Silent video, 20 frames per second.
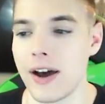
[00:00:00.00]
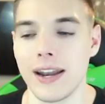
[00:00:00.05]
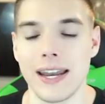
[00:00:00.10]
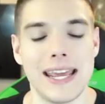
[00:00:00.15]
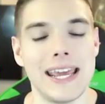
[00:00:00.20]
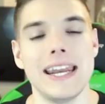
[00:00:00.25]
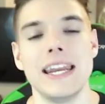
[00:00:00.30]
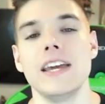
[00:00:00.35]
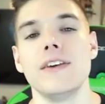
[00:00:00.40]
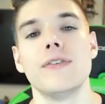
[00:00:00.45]
on
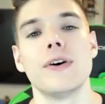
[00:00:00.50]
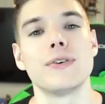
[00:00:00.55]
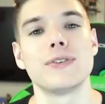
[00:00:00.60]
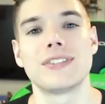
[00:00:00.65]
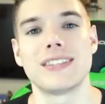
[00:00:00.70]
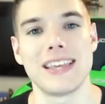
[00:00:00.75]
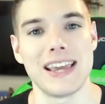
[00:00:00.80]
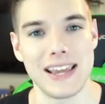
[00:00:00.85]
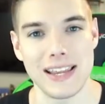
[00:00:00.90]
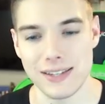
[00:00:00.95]
any of those
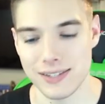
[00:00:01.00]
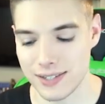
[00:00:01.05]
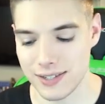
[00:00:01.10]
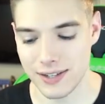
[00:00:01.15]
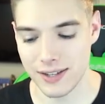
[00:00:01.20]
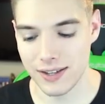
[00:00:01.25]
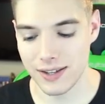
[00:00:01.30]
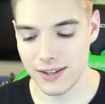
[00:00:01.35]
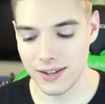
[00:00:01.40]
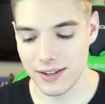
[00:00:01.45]
things
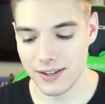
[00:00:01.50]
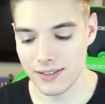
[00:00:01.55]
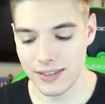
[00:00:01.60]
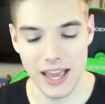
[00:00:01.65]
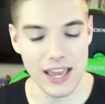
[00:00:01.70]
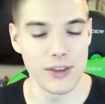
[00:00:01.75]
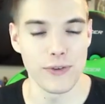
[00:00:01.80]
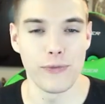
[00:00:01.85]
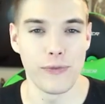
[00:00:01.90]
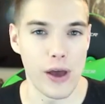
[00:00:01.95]

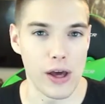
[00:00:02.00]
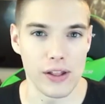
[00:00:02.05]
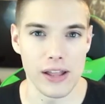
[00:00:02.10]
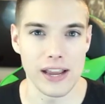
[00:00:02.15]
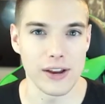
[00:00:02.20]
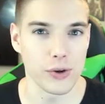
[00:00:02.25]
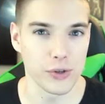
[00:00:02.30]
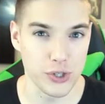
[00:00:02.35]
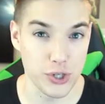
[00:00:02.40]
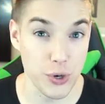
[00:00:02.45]
that you felt
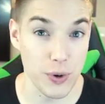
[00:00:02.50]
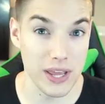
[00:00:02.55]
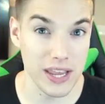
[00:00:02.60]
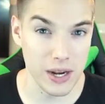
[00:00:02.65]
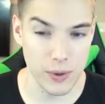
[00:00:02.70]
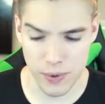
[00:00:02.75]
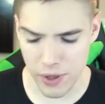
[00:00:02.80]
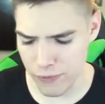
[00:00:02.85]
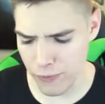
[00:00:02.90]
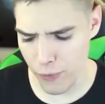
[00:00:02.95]
like joining
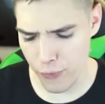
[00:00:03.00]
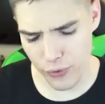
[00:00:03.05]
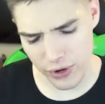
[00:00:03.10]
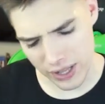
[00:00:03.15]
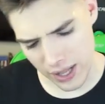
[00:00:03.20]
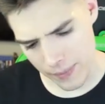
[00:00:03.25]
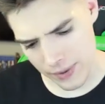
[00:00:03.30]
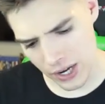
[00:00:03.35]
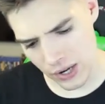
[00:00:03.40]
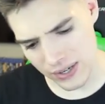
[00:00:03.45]
in with, feel free to
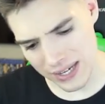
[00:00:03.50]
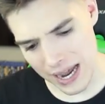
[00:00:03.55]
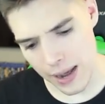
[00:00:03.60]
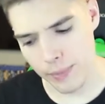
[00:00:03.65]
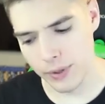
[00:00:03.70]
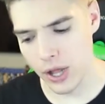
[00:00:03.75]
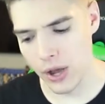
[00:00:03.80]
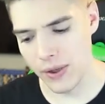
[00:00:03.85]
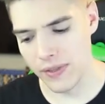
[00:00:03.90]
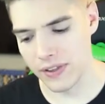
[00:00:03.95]
let me know down
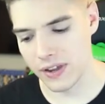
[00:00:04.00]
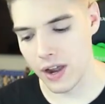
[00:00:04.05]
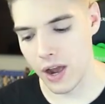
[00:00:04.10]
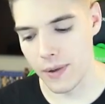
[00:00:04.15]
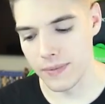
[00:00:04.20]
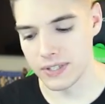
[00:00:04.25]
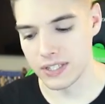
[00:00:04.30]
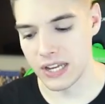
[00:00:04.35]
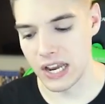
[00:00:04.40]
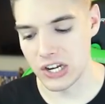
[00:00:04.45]
below in the
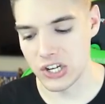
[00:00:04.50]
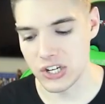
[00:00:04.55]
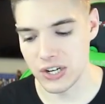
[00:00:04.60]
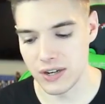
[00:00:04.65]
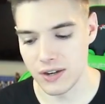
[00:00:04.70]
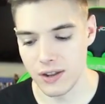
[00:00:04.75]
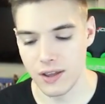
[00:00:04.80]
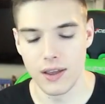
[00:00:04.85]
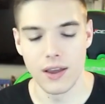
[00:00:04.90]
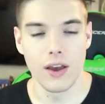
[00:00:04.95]
comment section.